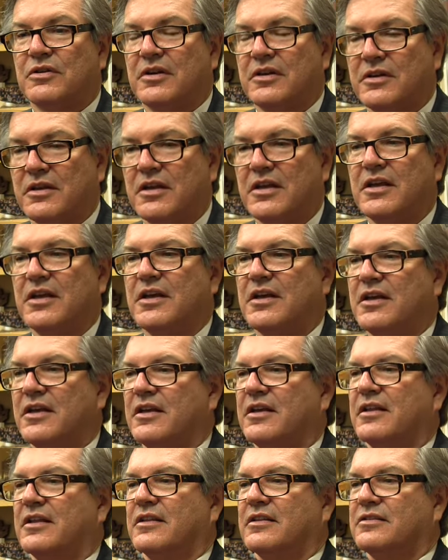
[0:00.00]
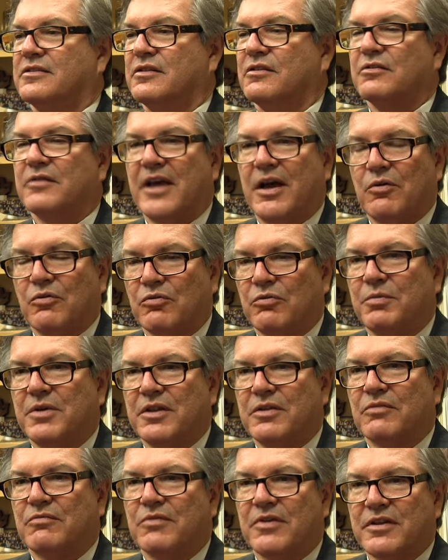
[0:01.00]
And so that will
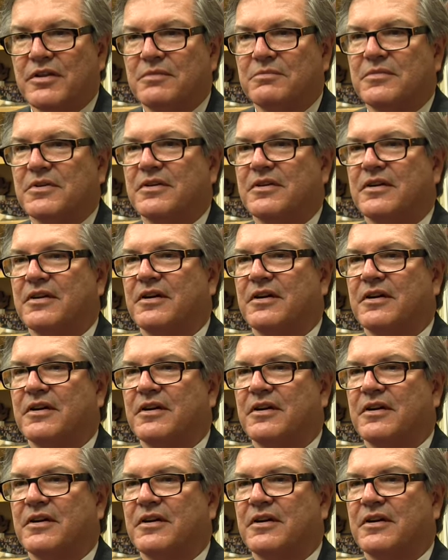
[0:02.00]
be the rhythm